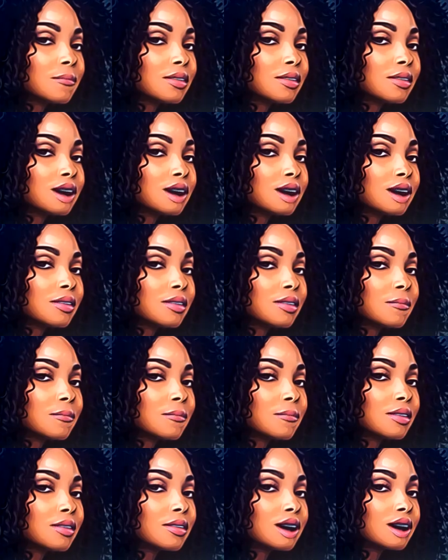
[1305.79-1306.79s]
and Newton,
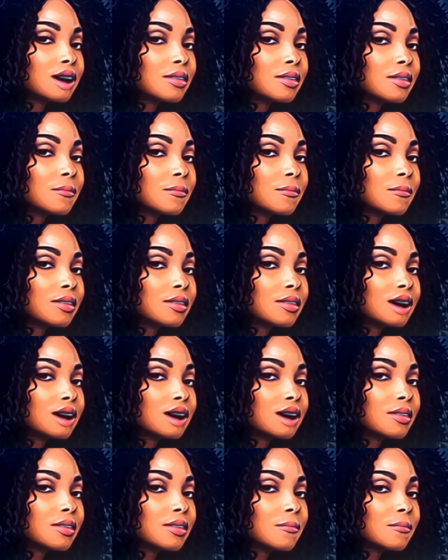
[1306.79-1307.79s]
honey, because poor Maya
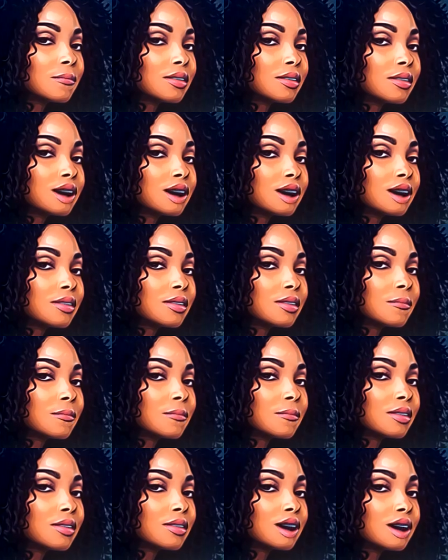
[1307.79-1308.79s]
has been exiled from
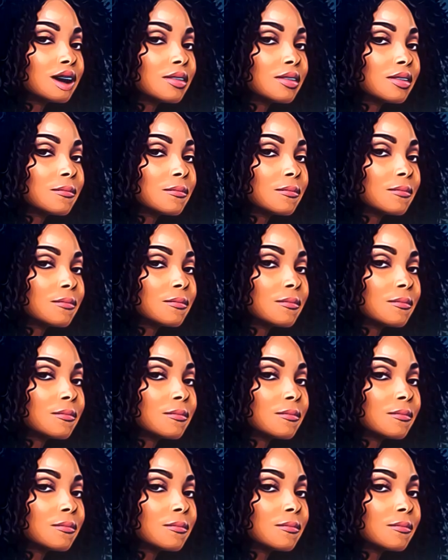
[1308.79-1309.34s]
the family,